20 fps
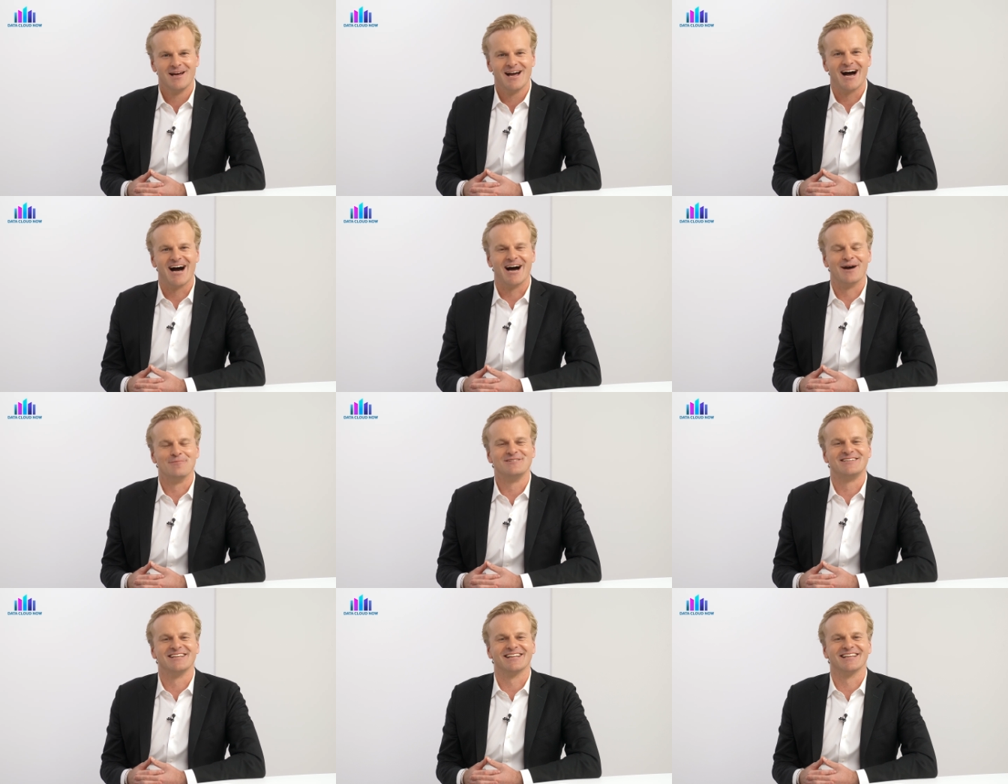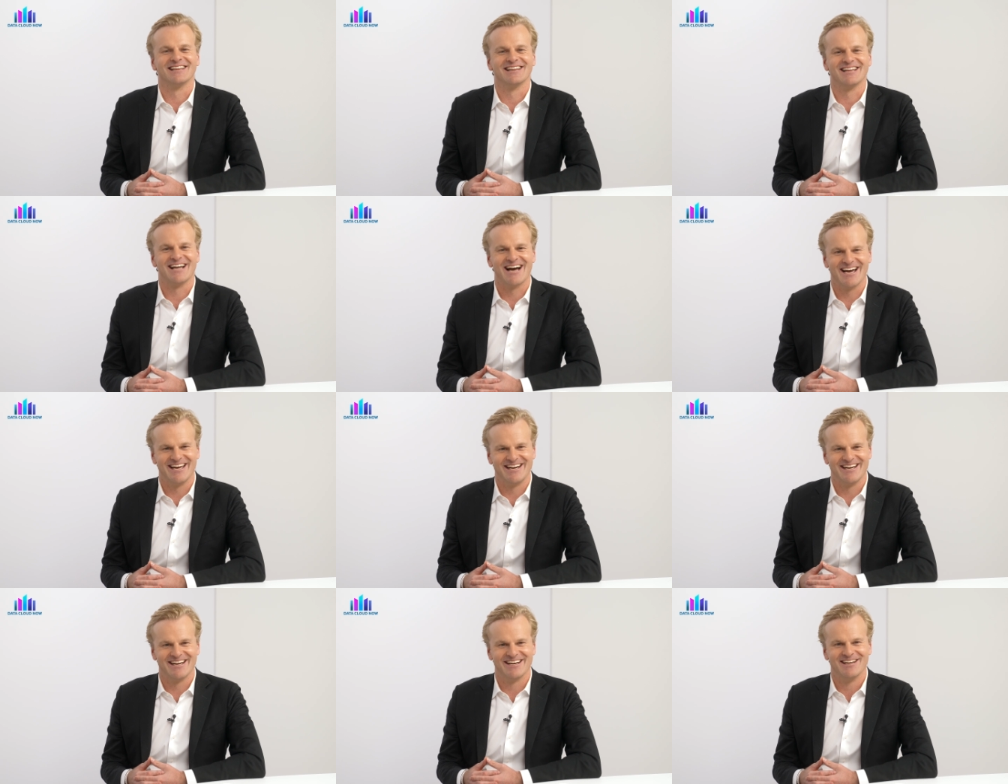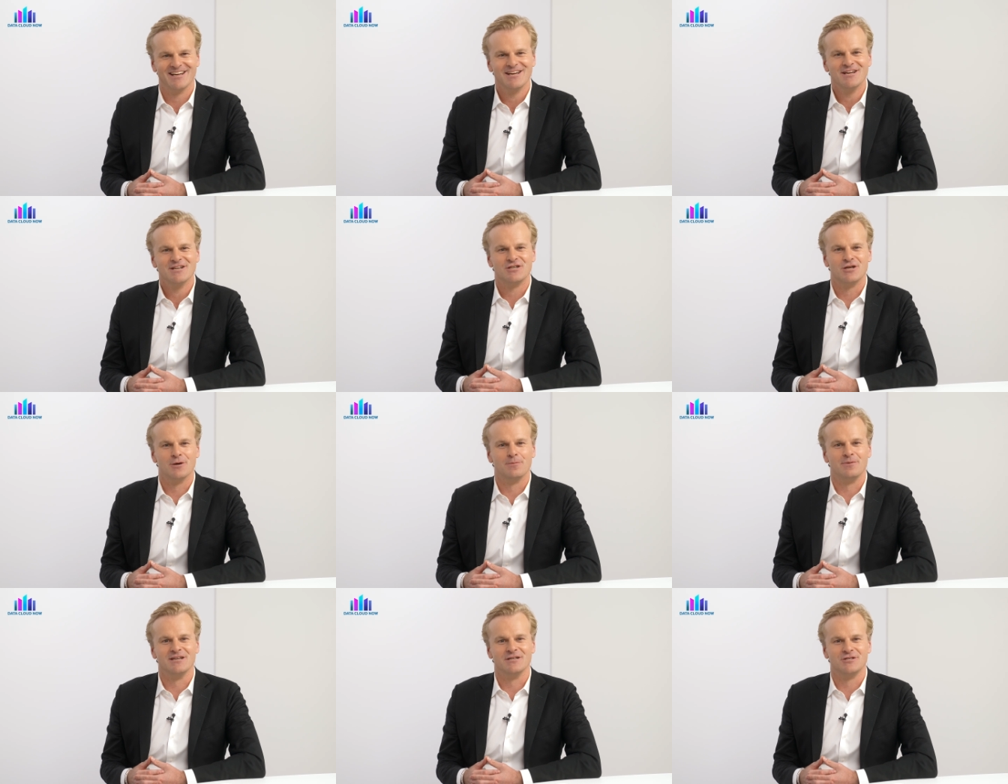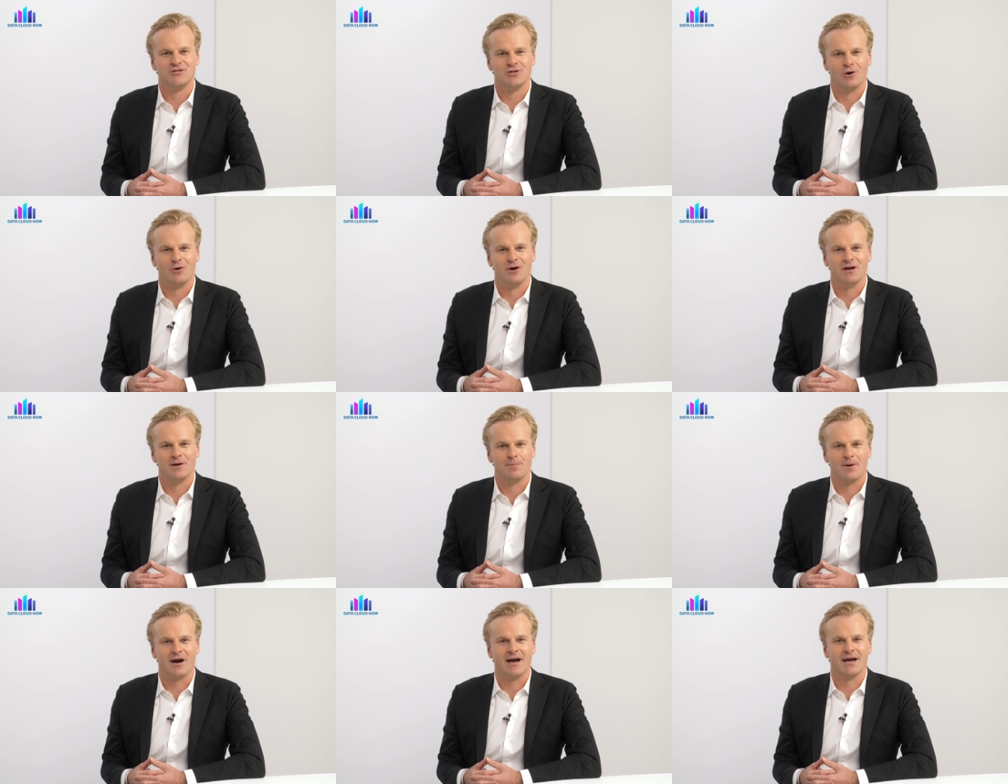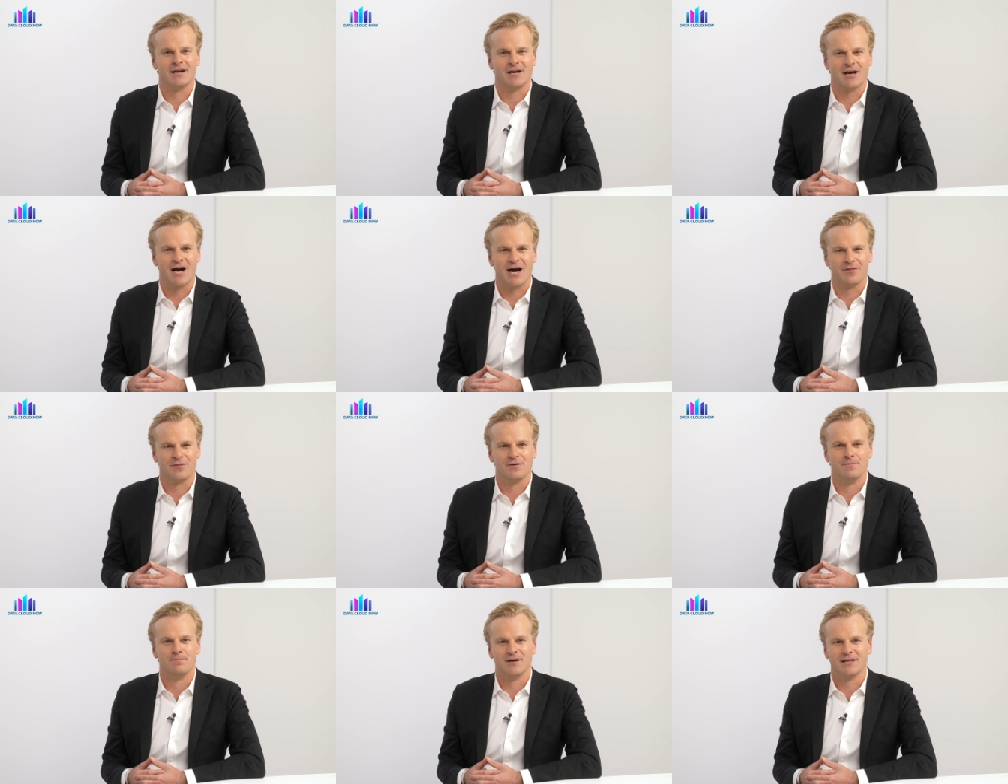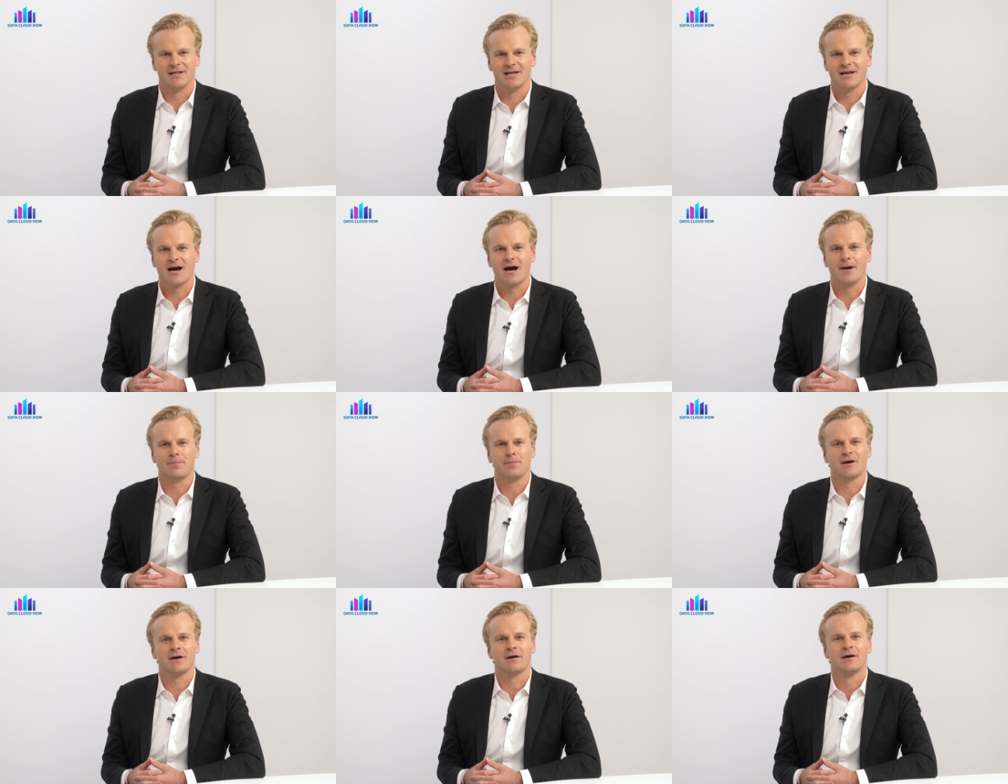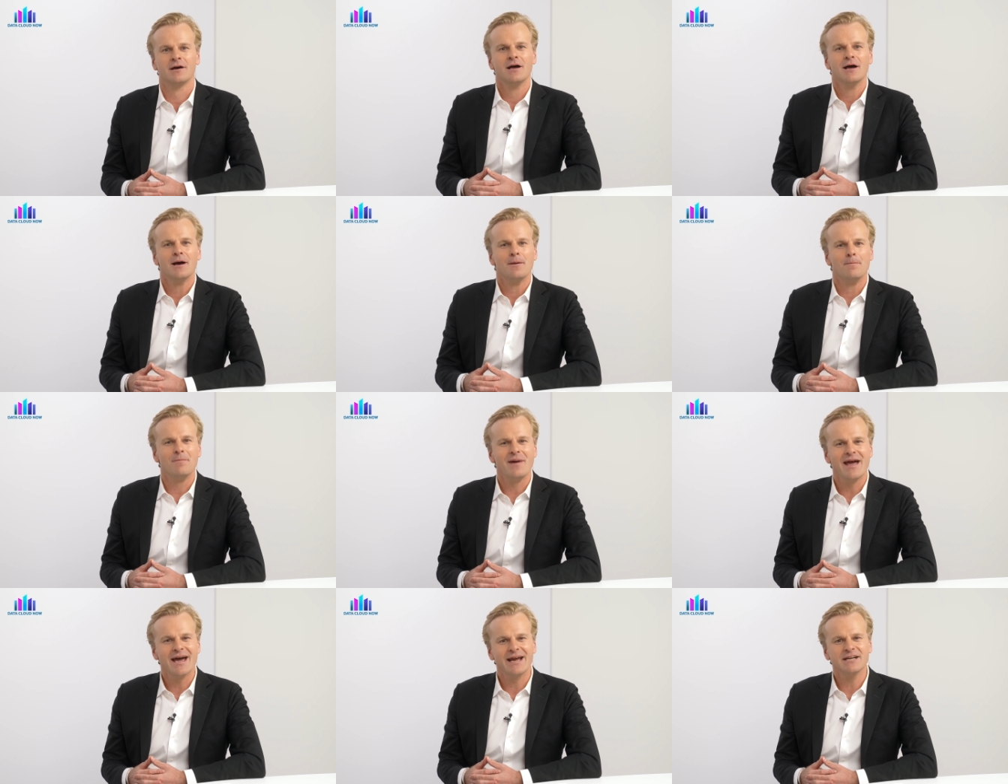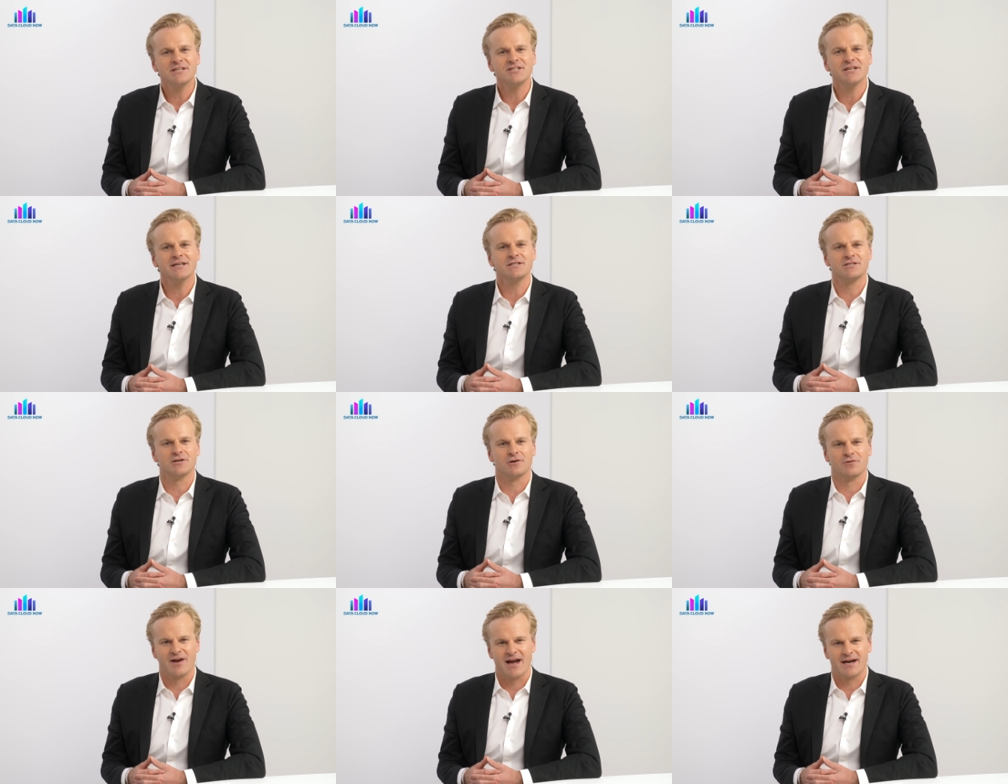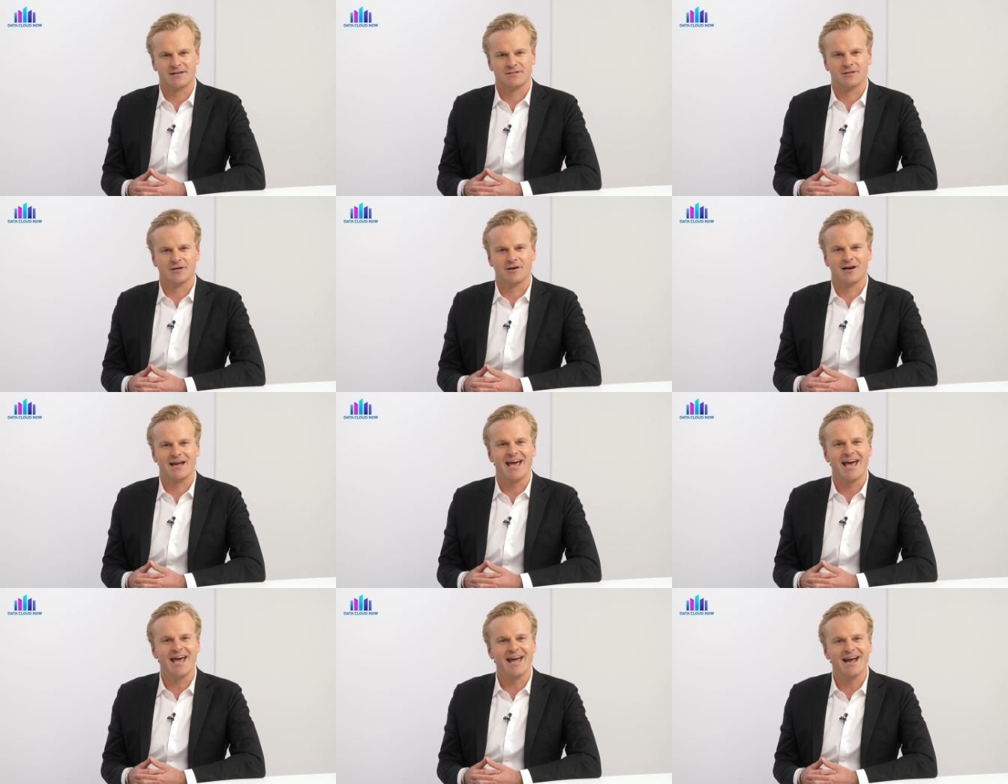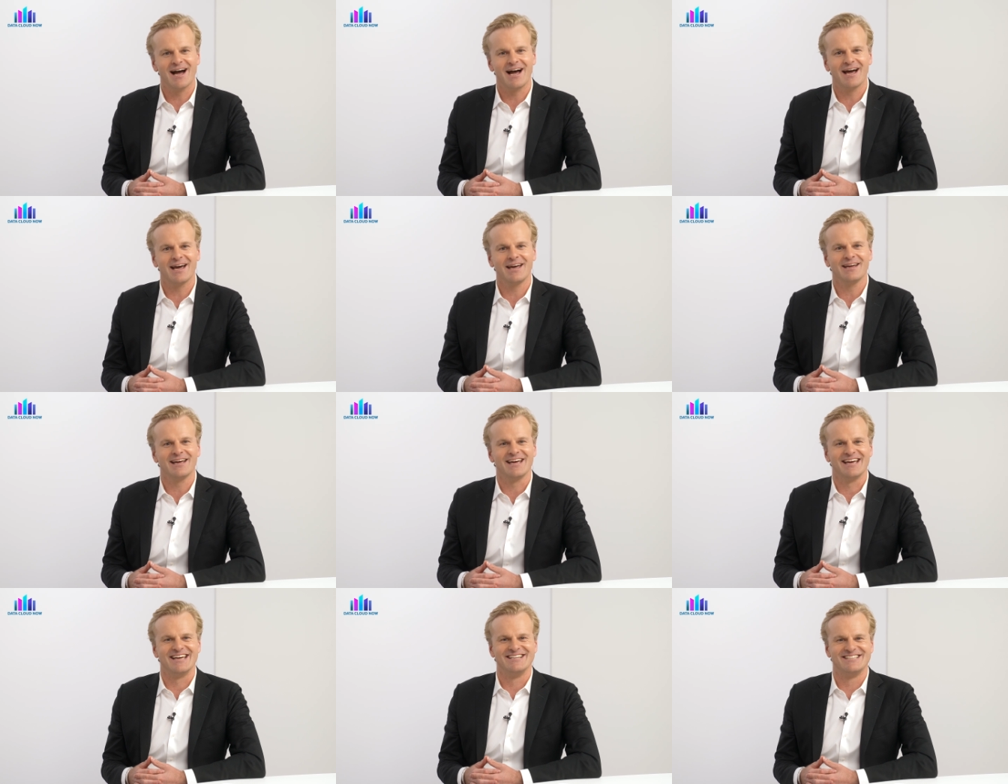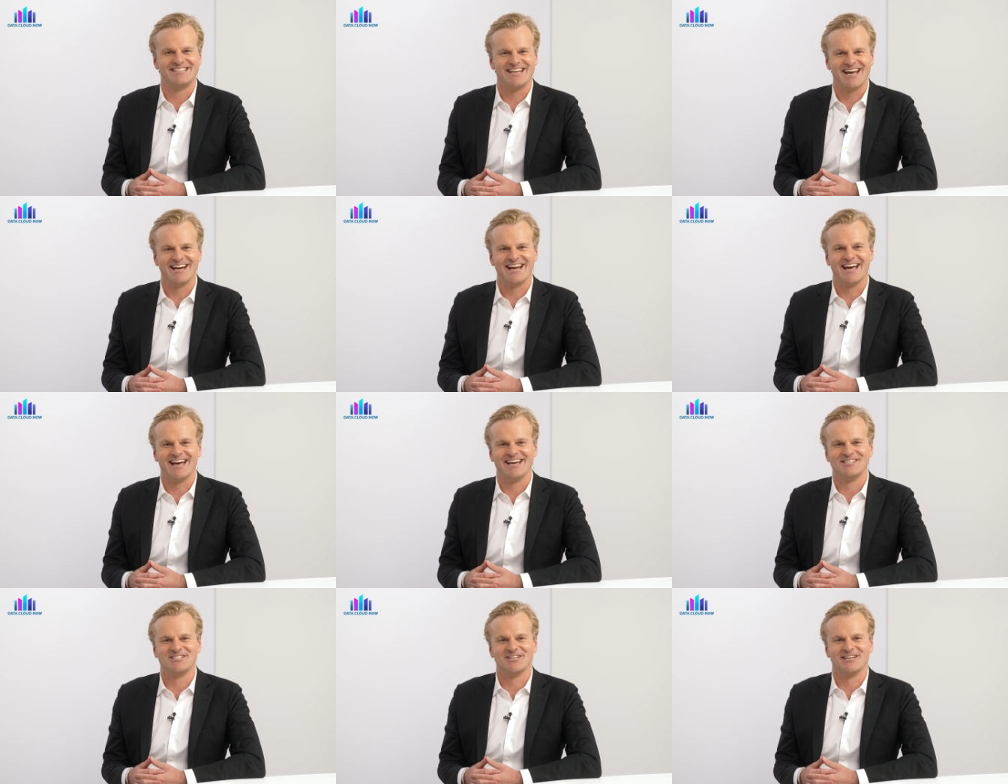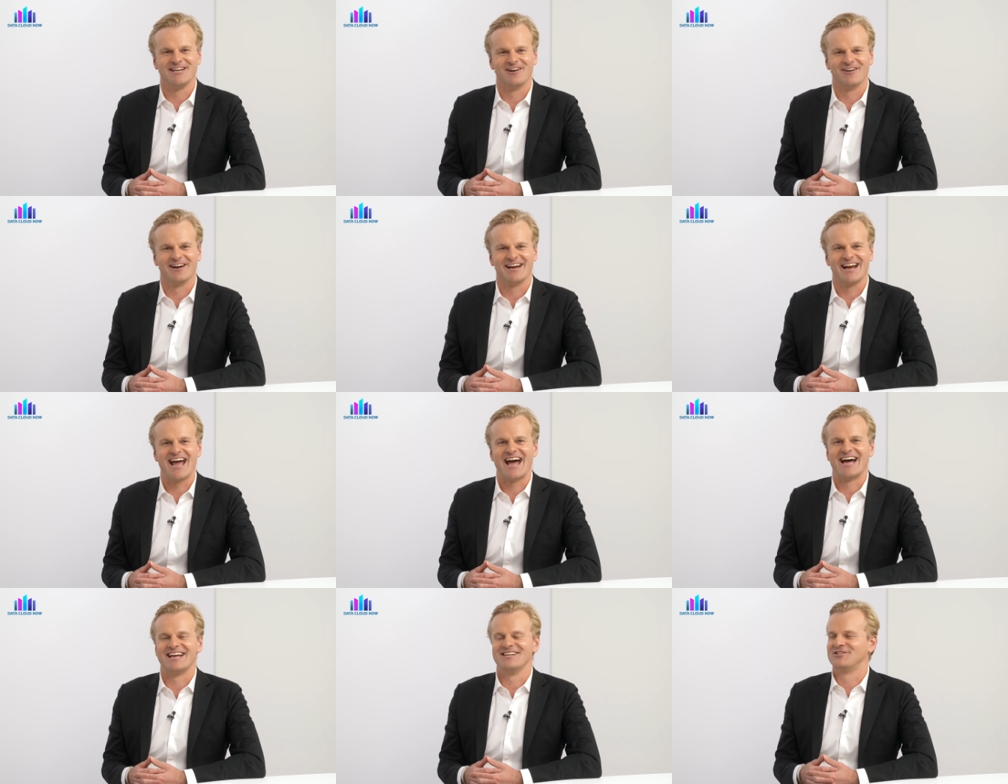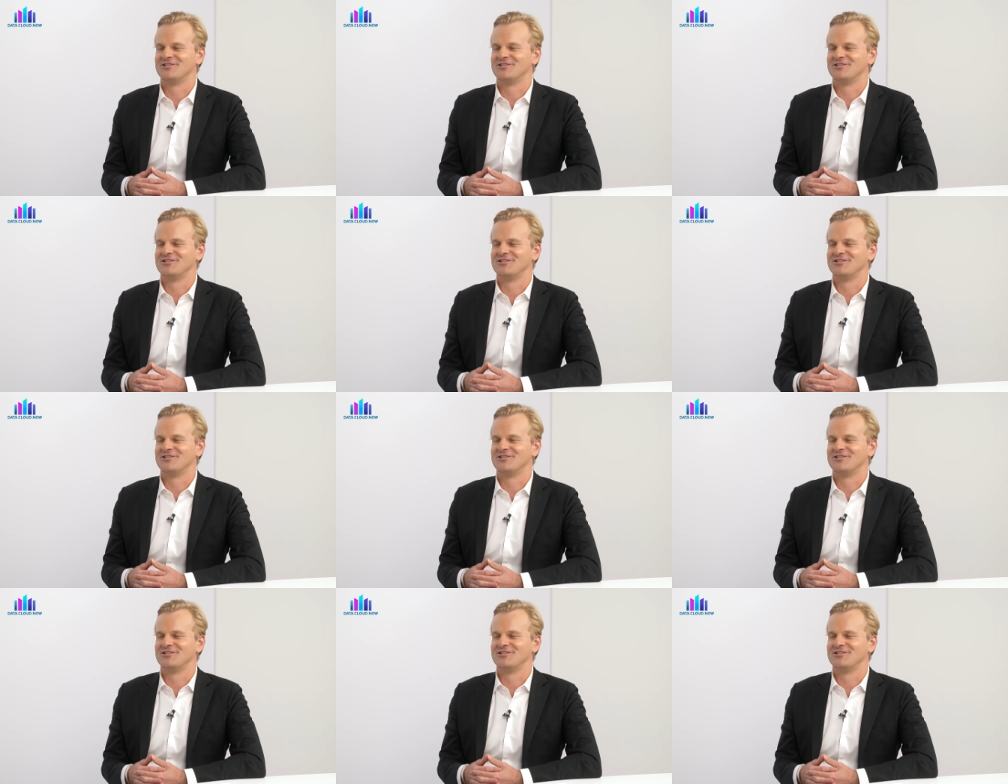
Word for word: I'm delighted to be joined by Goutham Belliappa, Managing Director, AI and Data Engineering at